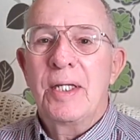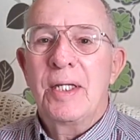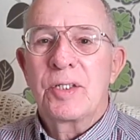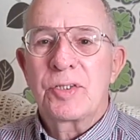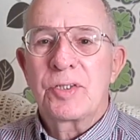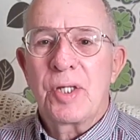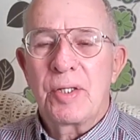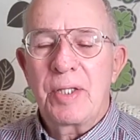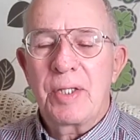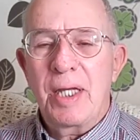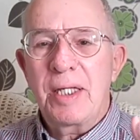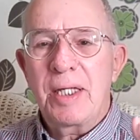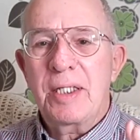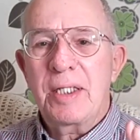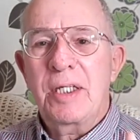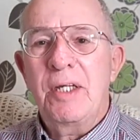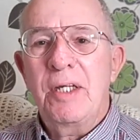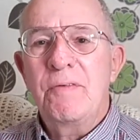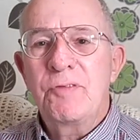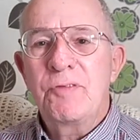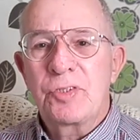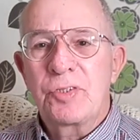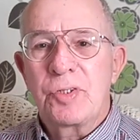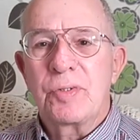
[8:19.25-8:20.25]
So that
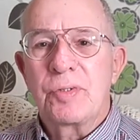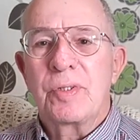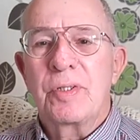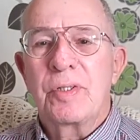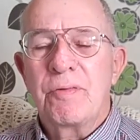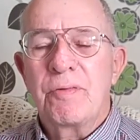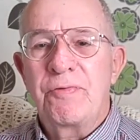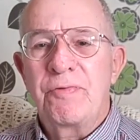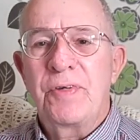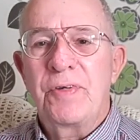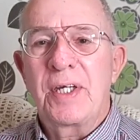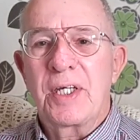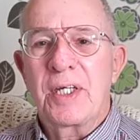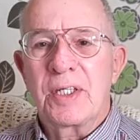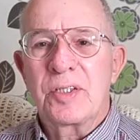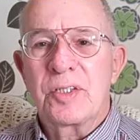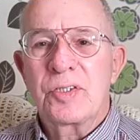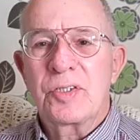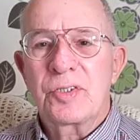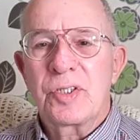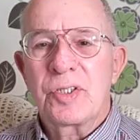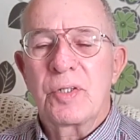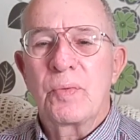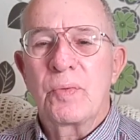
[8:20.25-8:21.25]
gives you the
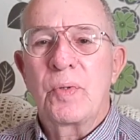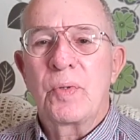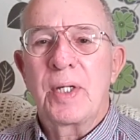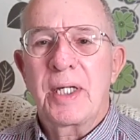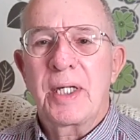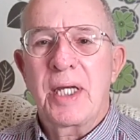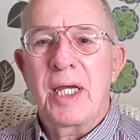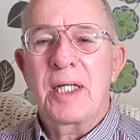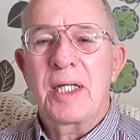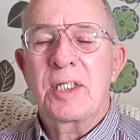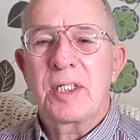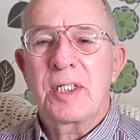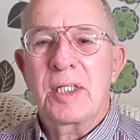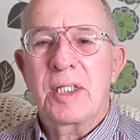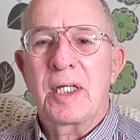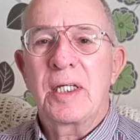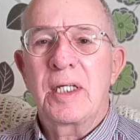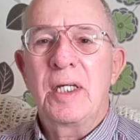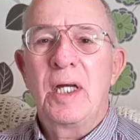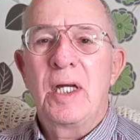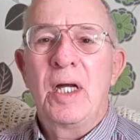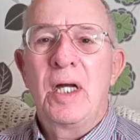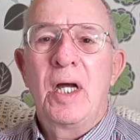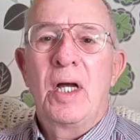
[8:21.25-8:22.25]
figures that we're
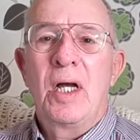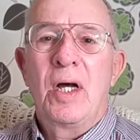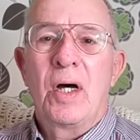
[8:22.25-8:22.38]
getting